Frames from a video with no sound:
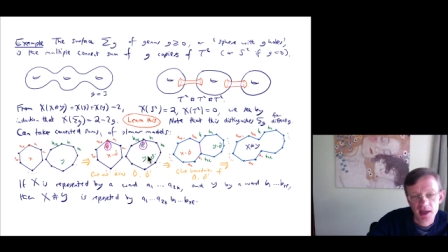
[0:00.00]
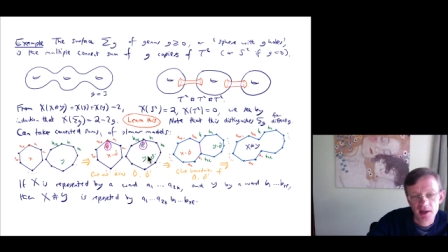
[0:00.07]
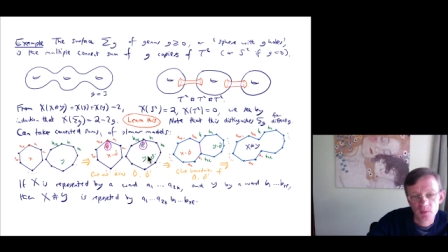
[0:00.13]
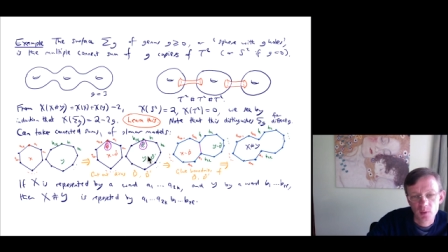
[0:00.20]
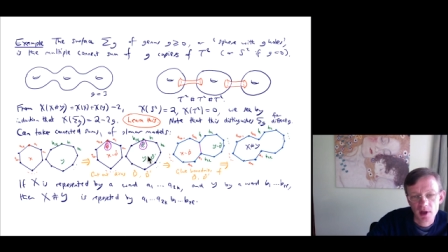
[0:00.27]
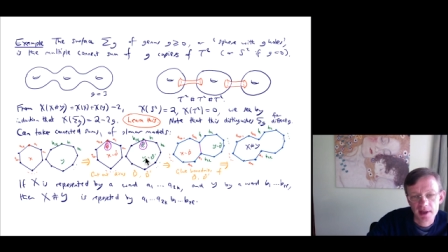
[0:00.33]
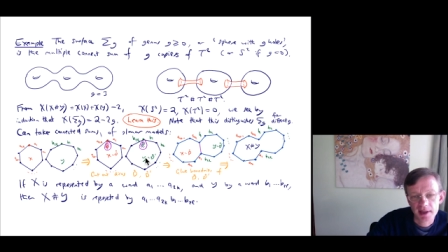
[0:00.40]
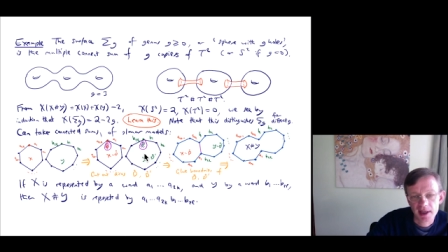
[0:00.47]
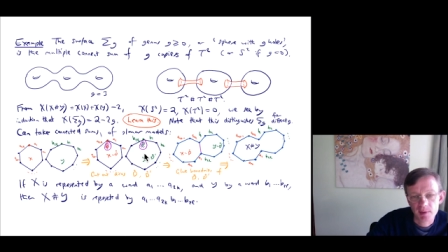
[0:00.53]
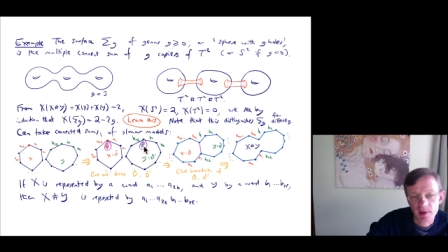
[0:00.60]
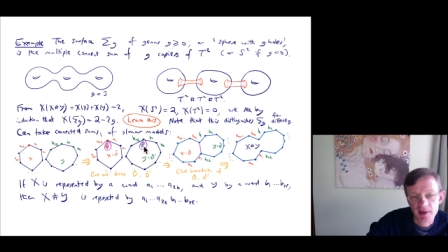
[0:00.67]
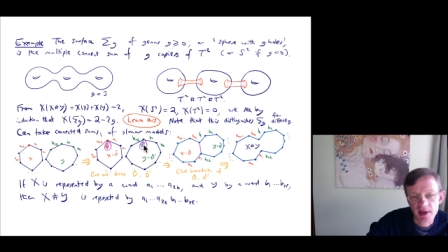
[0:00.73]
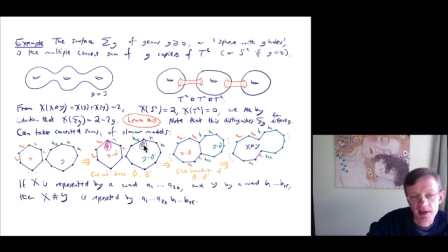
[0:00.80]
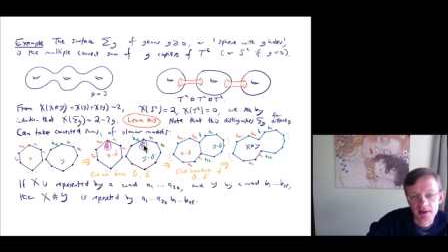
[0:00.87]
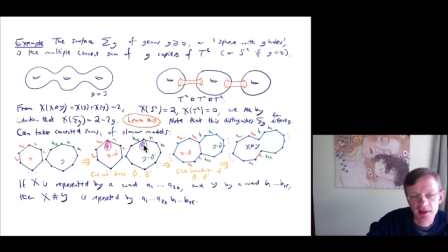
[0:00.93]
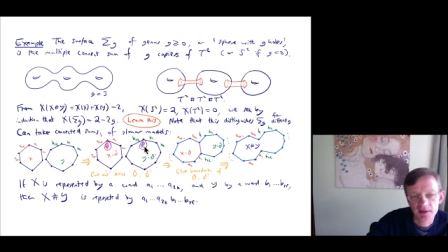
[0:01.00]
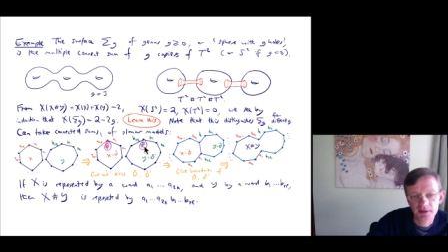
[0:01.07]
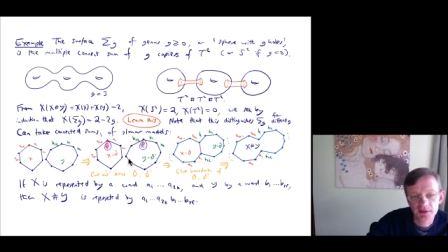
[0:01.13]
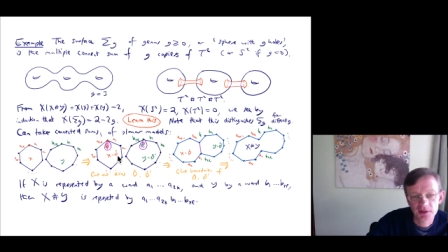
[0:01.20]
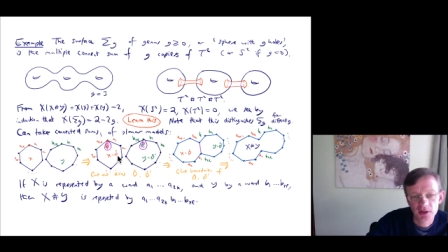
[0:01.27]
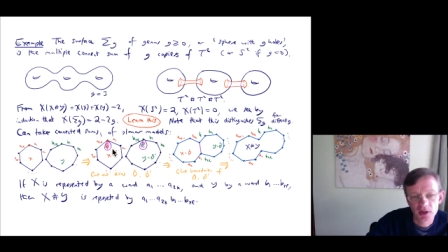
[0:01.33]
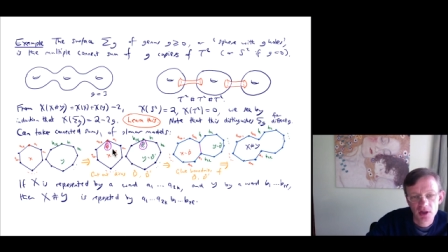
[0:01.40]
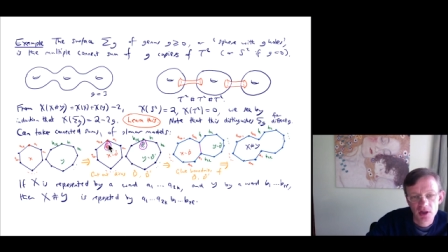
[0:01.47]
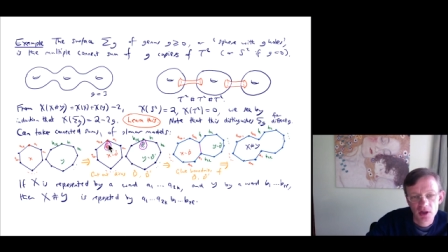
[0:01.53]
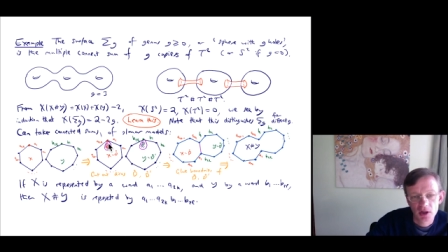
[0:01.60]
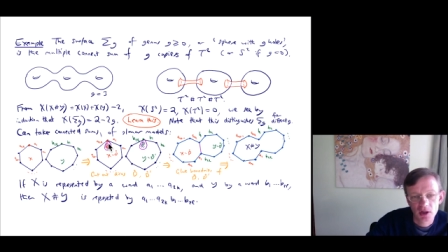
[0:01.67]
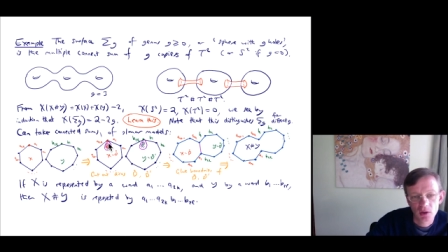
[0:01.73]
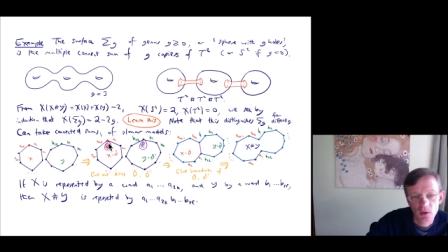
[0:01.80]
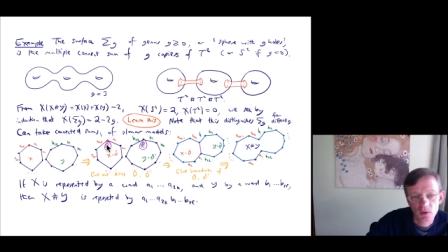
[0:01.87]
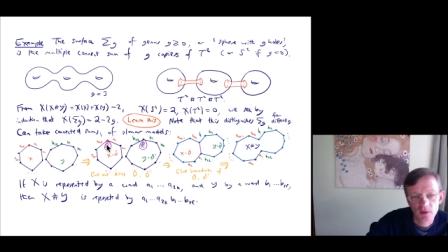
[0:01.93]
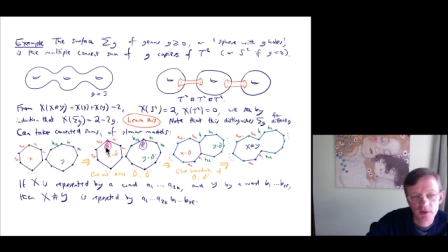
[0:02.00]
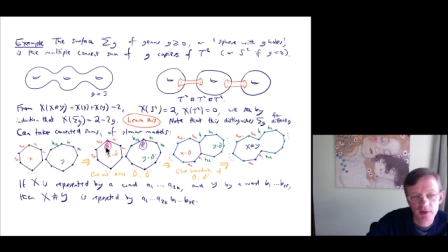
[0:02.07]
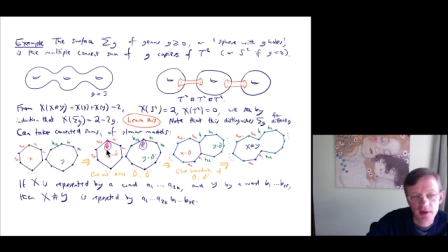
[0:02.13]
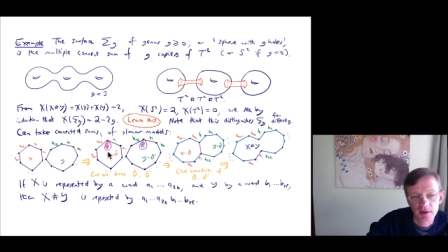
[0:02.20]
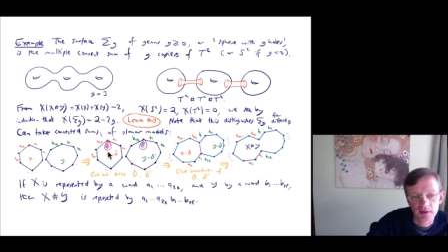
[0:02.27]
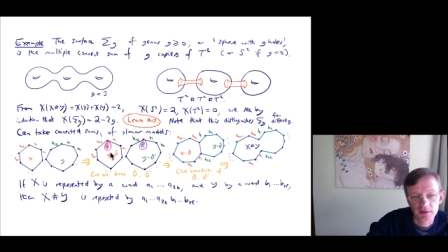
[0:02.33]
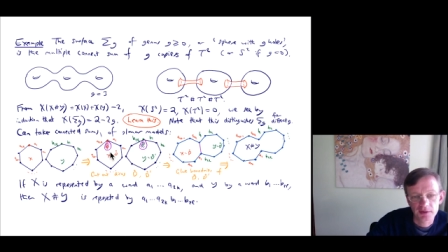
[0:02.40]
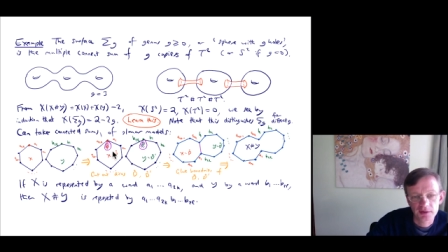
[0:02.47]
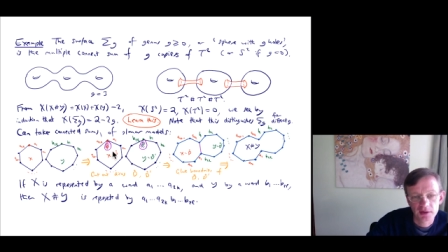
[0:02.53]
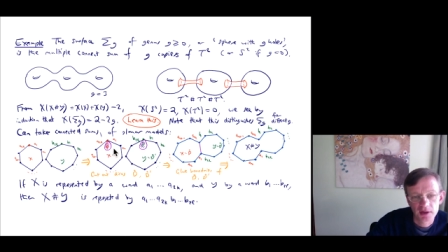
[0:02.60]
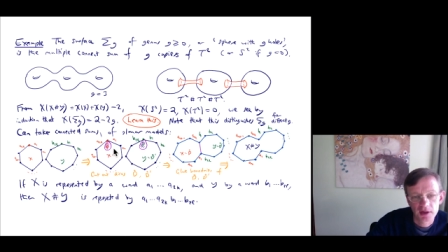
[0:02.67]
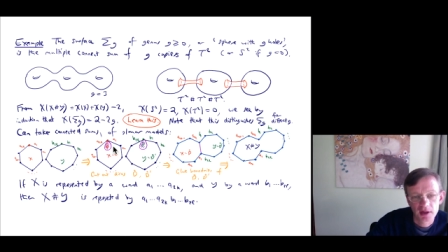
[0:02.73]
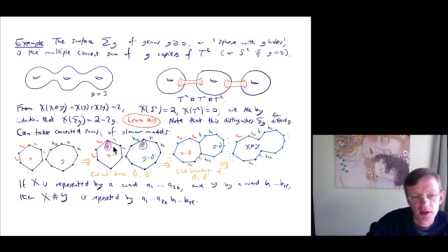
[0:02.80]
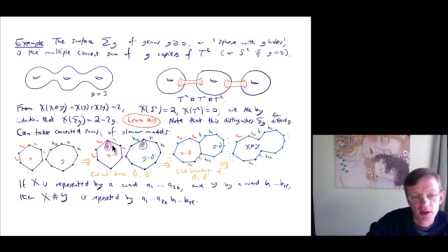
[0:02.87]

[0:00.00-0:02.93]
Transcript: and y take away that disk along these